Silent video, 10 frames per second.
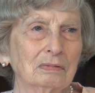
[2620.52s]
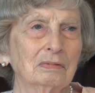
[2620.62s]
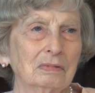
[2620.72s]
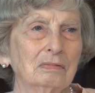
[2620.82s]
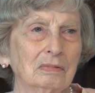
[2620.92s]
was
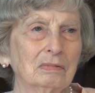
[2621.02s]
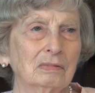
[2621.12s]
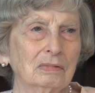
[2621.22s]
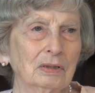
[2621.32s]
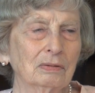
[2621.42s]
happening.
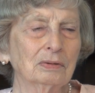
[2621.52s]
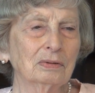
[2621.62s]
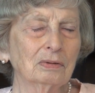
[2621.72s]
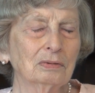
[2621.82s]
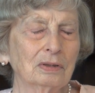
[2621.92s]
Yeah,
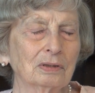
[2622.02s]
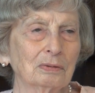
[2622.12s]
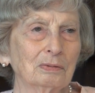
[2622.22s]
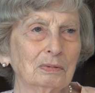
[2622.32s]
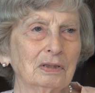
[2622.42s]
those those things
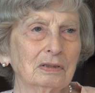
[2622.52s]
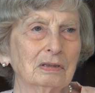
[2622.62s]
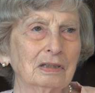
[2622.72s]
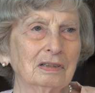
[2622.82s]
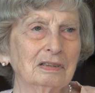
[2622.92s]
were well
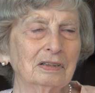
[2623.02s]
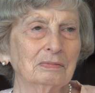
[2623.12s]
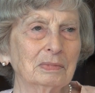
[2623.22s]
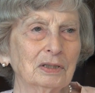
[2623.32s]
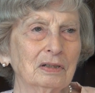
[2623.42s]
yeah,
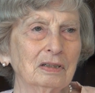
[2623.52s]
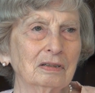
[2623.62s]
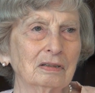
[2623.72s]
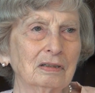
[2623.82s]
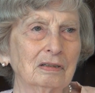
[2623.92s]
yeah. much
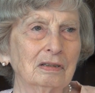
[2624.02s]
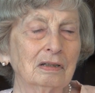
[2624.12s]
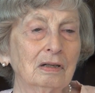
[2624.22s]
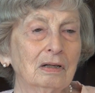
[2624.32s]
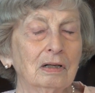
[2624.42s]
later.
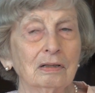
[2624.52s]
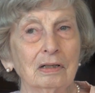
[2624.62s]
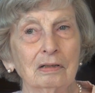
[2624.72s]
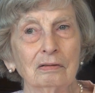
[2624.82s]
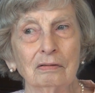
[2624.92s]
And
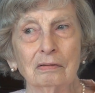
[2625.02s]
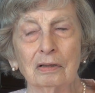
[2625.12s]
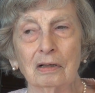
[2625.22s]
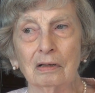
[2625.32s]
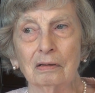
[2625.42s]
the other
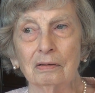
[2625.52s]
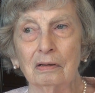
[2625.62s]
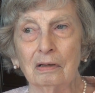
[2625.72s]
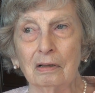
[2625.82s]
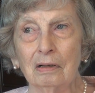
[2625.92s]
uh,
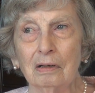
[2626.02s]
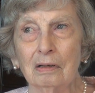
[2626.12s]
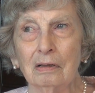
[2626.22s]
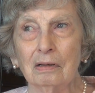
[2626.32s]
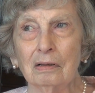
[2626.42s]

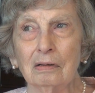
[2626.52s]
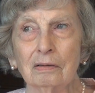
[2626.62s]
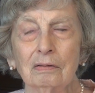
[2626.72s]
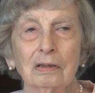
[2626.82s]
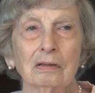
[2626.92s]

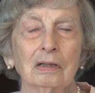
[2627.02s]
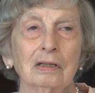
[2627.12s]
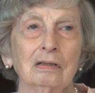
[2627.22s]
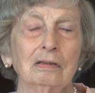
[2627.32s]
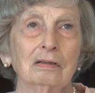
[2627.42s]
thing that
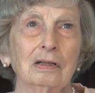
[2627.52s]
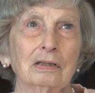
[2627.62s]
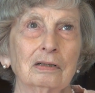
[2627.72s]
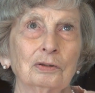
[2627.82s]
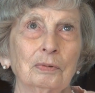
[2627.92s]
I did that
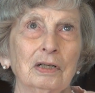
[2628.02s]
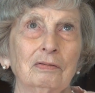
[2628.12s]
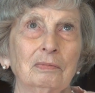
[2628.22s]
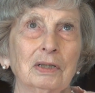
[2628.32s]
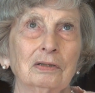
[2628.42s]
I guess we
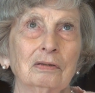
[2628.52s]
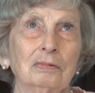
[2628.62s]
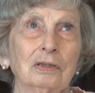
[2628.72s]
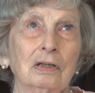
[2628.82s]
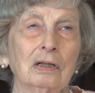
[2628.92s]
haven't mentioned
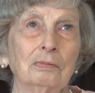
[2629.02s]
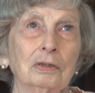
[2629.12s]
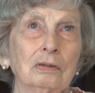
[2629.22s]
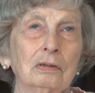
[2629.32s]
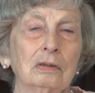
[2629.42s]
was that I
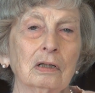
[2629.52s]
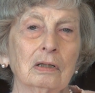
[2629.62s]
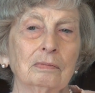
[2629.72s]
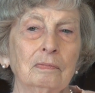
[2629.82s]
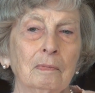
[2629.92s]
was
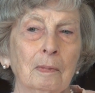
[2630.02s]
uh,